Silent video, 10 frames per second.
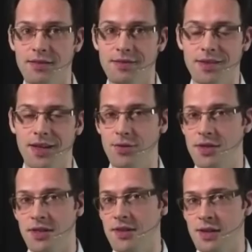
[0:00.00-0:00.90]

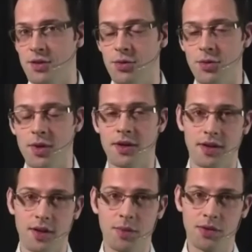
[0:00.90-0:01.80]
everything that you were
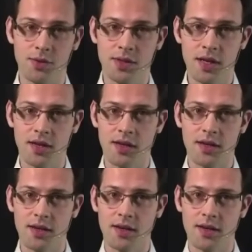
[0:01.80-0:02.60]
about to think?